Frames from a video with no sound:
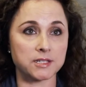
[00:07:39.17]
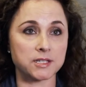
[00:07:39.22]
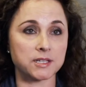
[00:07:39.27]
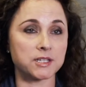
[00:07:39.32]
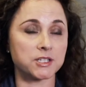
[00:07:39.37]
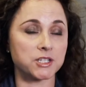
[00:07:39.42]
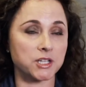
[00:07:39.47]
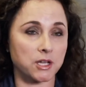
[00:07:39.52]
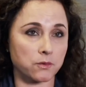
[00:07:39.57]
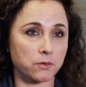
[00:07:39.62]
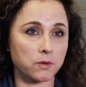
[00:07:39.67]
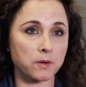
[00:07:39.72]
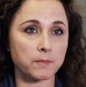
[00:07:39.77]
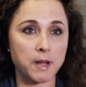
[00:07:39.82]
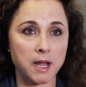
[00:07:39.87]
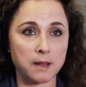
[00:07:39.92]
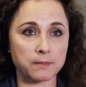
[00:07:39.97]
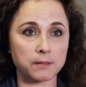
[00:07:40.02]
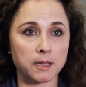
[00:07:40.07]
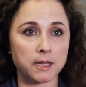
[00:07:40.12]
to the general
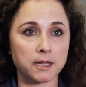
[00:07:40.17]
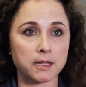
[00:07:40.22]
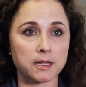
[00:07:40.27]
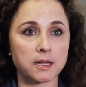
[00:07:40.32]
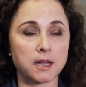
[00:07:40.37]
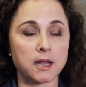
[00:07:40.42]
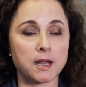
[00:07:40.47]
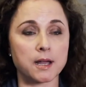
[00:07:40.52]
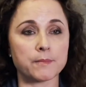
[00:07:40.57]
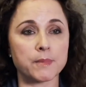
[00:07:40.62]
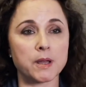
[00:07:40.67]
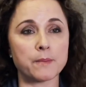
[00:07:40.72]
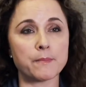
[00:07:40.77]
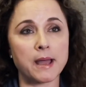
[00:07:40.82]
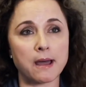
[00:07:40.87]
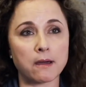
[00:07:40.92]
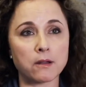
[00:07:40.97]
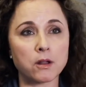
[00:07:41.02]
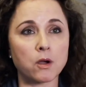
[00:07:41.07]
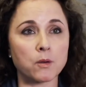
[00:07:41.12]
public
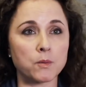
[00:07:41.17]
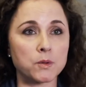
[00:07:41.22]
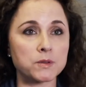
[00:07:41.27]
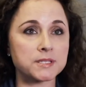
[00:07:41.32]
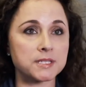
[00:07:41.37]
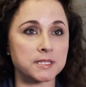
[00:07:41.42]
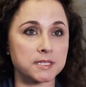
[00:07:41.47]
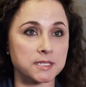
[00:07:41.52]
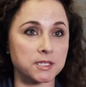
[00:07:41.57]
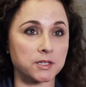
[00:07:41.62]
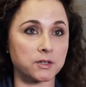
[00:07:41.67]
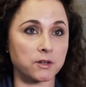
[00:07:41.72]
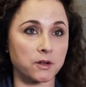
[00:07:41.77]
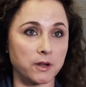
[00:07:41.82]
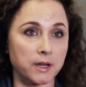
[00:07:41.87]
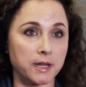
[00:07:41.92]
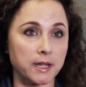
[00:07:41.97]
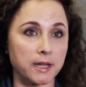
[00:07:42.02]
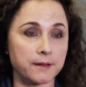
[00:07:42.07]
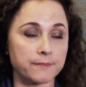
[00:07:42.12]
about
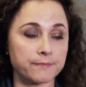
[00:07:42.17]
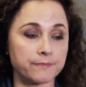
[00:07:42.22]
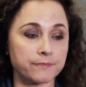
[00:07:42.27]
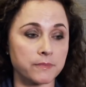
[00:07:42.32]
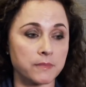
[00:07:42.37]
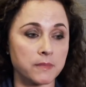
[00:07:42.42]
homocystinuria,